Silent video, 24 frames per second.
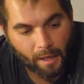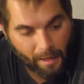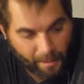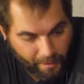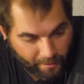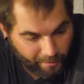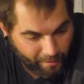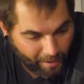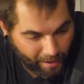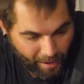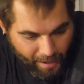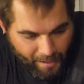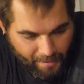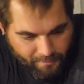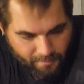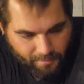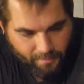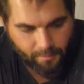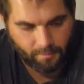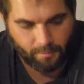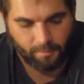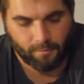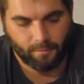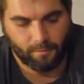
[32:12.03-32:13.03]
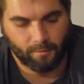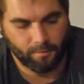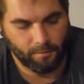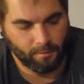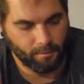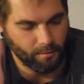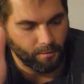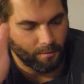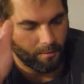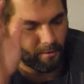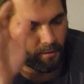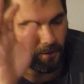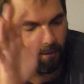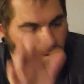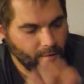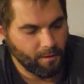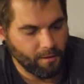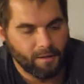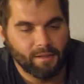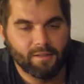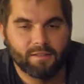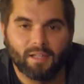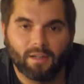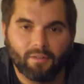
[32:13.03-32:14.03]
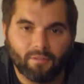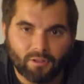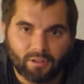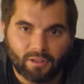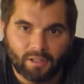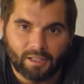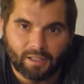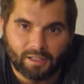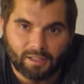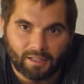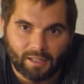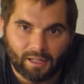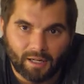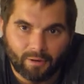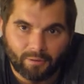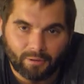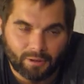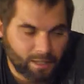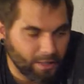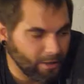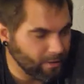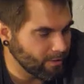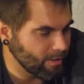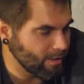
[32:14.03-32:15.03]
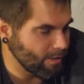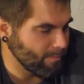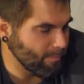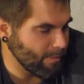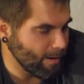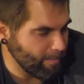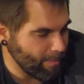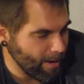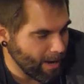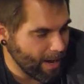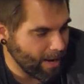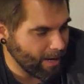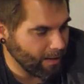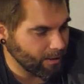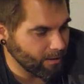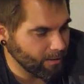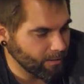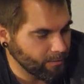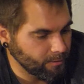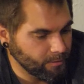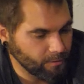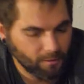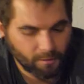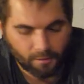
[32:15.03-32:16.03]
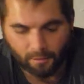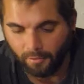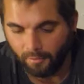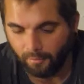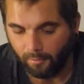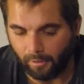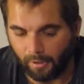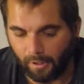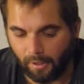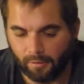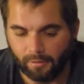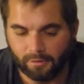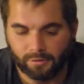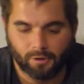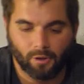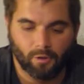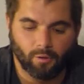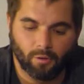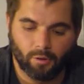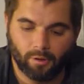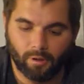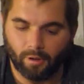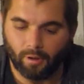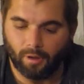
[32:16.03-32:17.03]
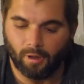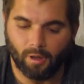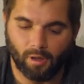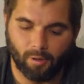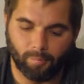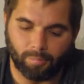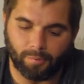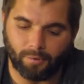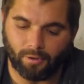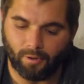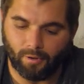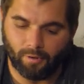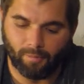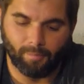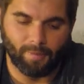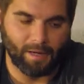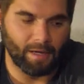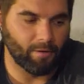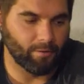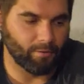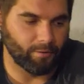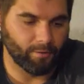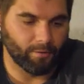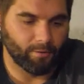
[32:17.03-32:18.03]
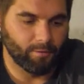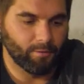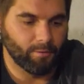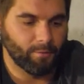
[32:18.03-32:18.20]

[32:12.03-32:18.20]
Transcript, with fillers: And that is everything that I would carry in my pack when I was going up the mountain.